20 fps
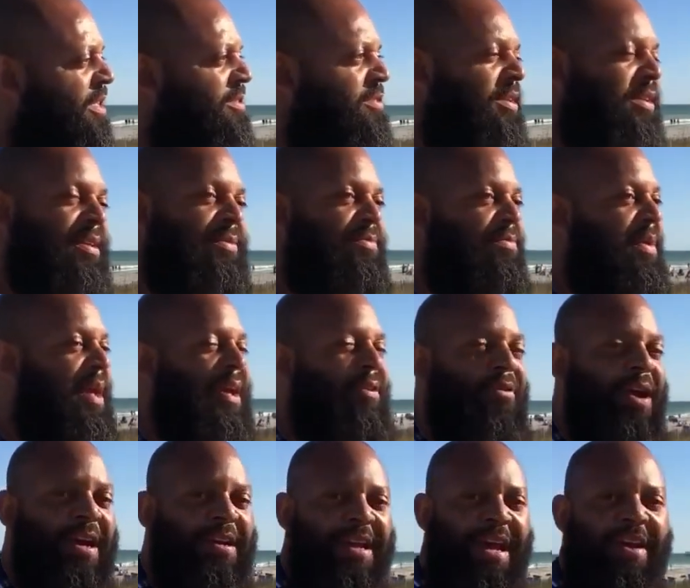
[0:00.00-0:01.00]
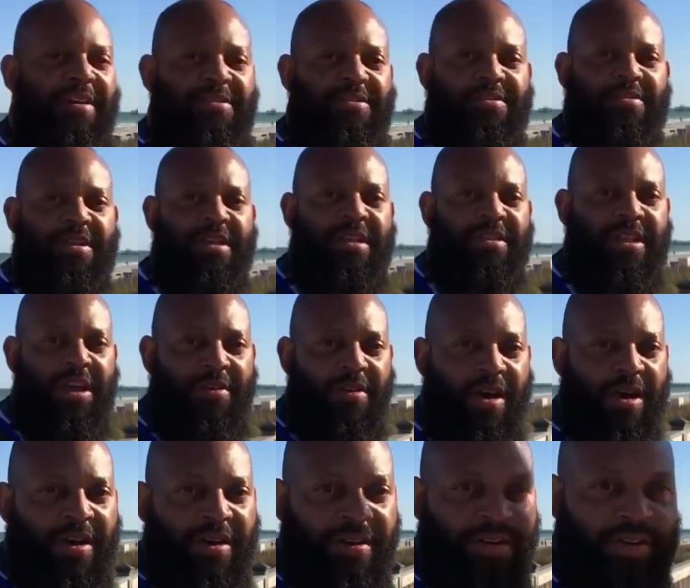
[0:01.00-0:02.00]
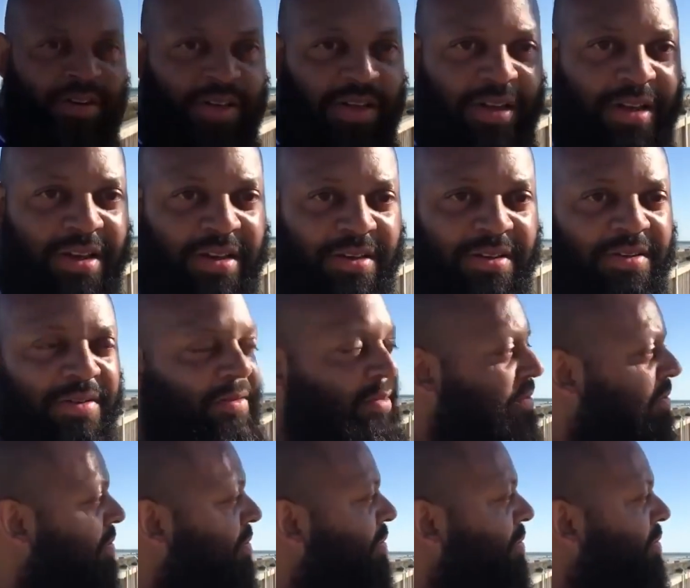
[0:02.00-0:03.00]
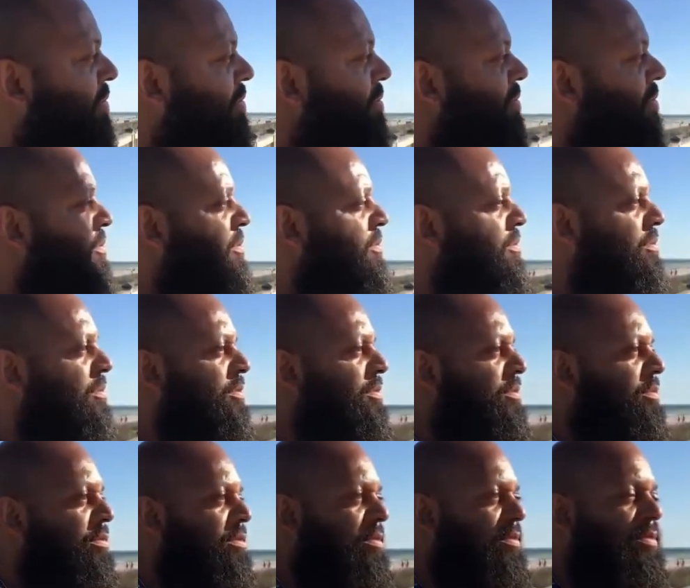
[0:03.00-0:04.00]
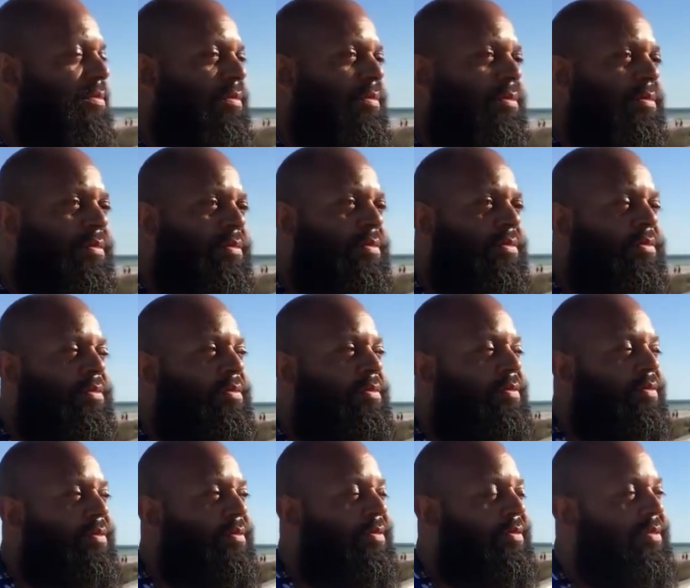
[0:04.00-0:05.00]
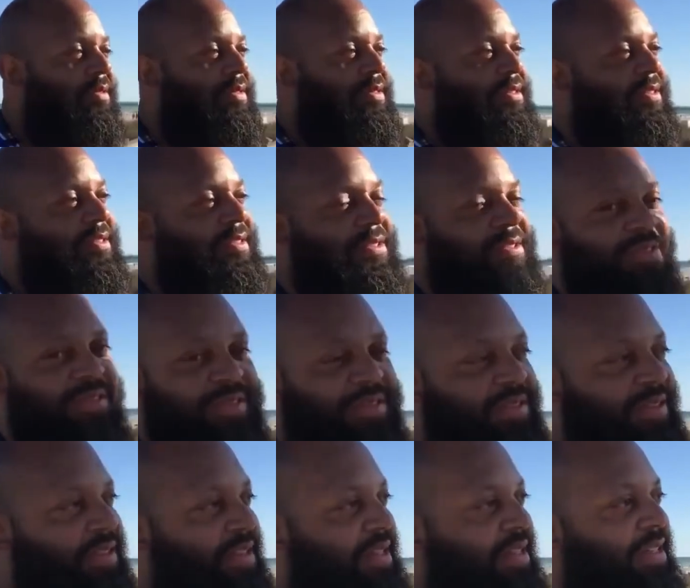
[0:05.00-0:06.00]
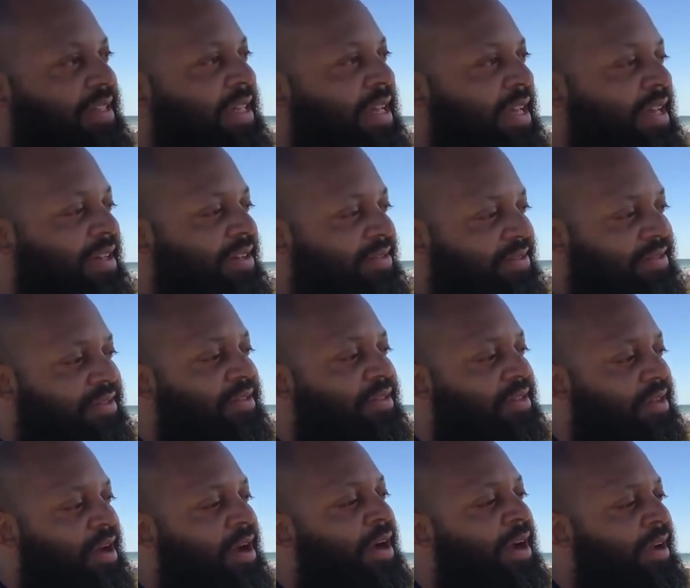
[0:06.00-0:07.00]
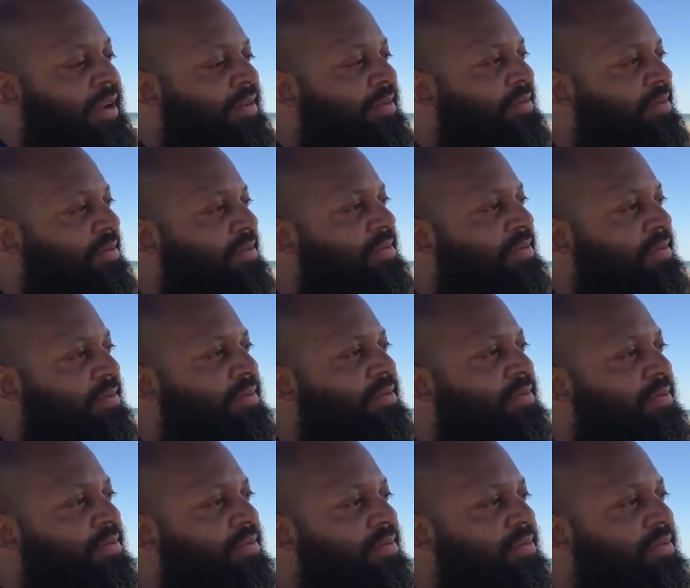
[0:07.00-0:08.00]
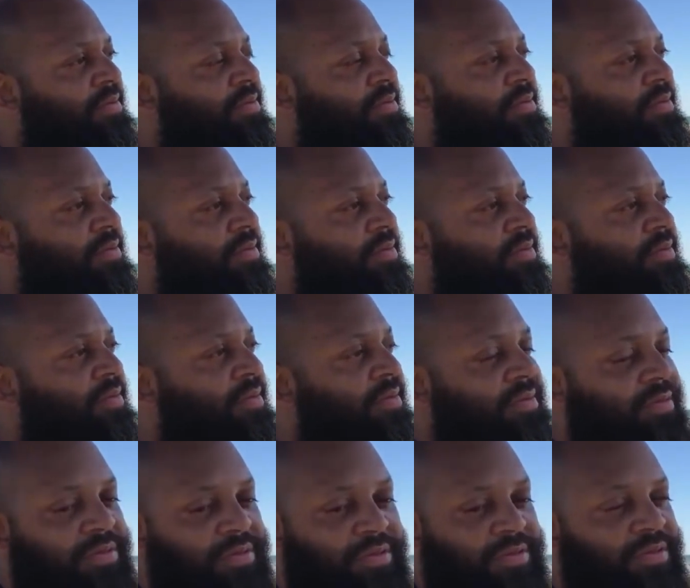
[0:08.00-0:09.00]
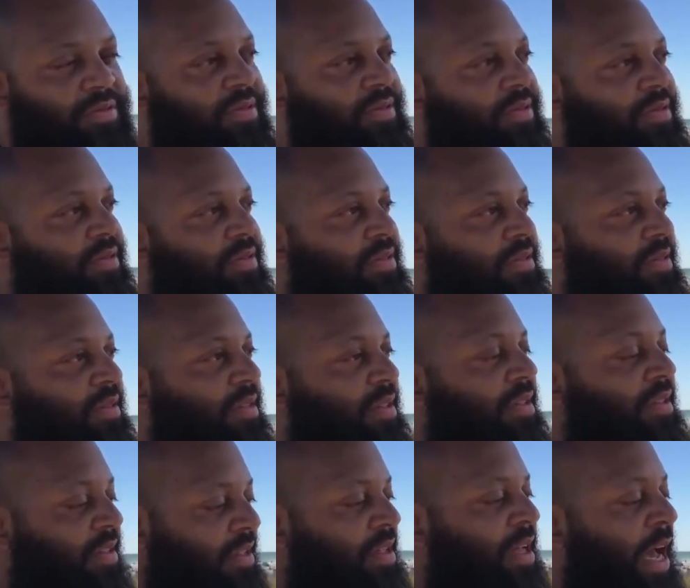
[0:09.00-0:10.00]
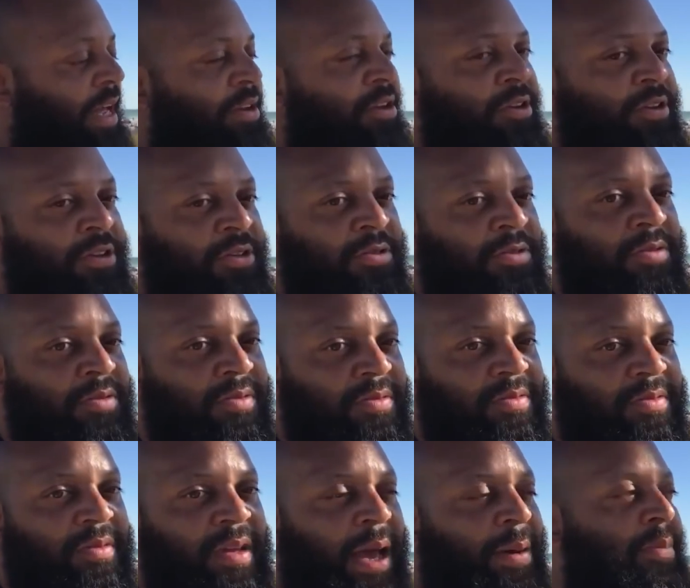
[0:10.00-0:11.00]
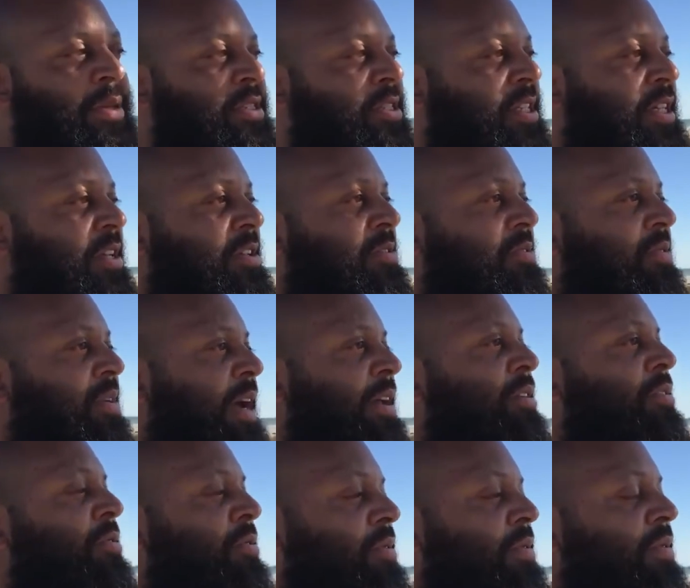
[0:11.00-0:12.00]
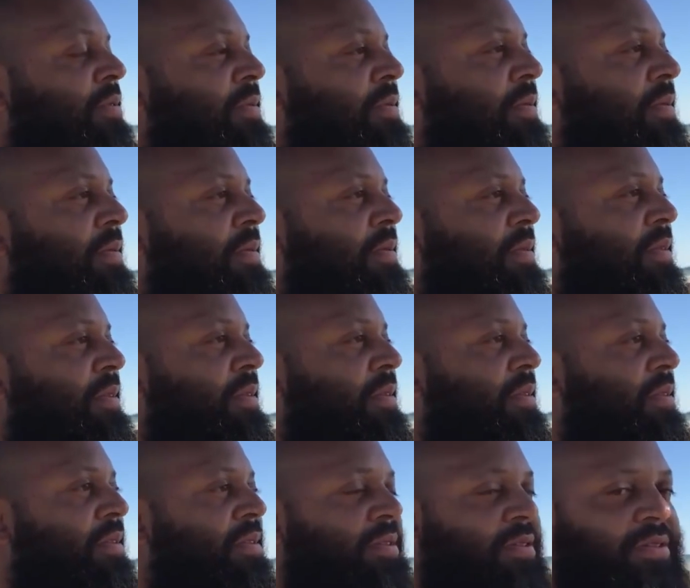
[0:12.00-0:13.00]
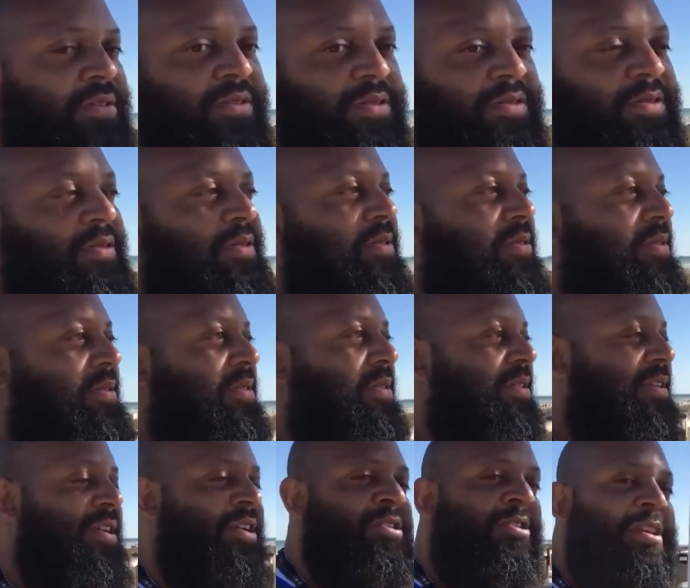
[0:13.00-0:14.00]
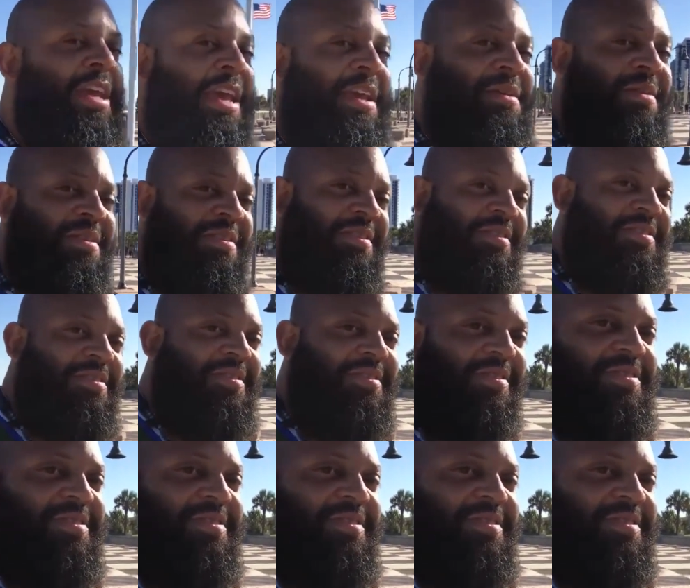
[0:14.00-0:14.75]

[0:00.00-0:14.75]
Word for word: It's, it, man, right now, it, there are. You guys help out each other? We got to bring people together. We're going to talk scripture. Yeah. All right. I see you. Uh, I know you. I've been seeing you up on the corner. I know you do. I've been seeing you. How you doing? Yes, sir. I can't. Oh, you no, can't. I